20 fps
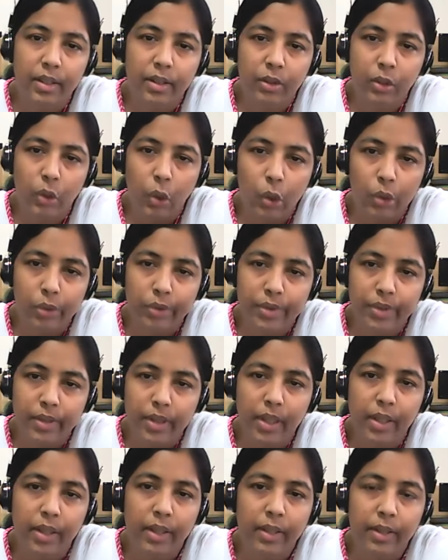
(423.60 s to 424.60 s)
cross
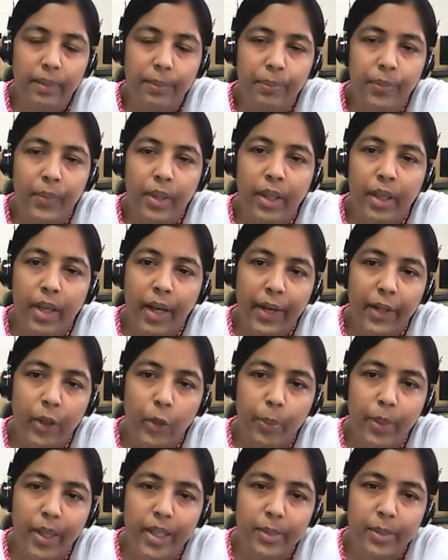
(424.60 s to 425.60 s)
the
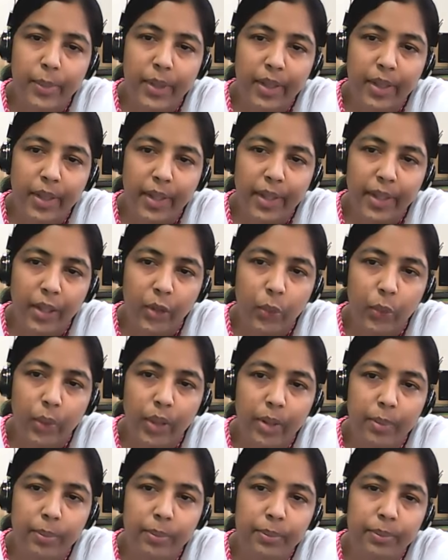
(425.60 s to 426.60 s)
endoplasmic
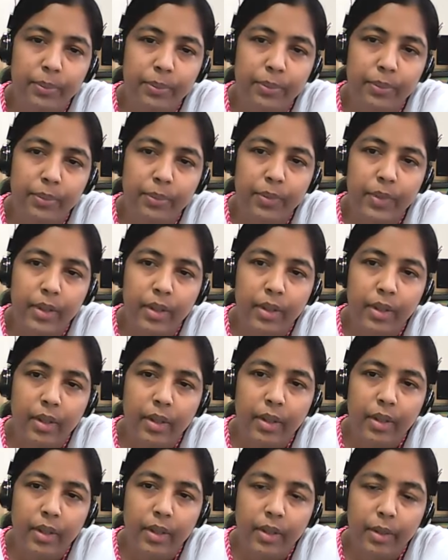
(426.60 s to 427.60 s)
reticulum
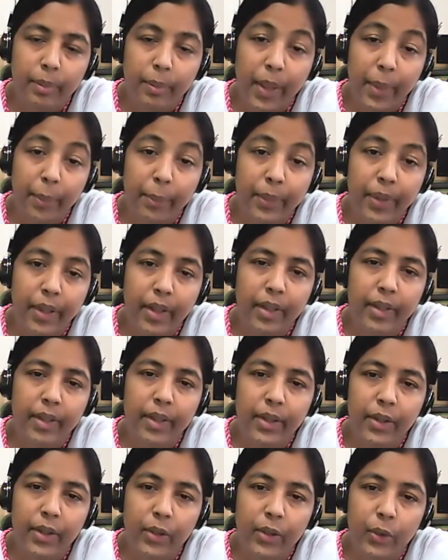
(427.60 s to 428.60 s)
membrane
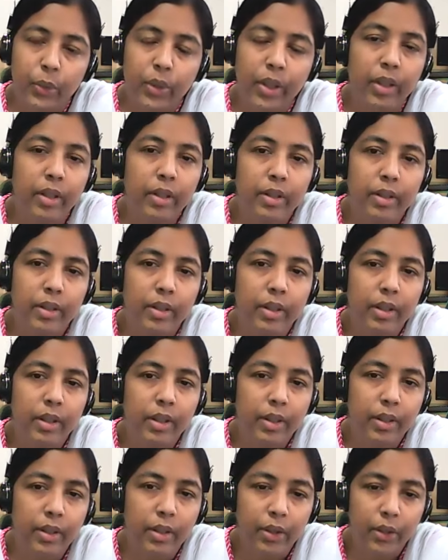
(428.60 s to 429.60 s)
into the
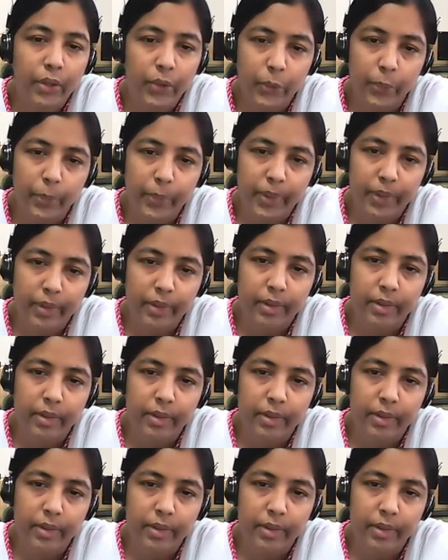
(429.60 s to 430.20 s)
lumen.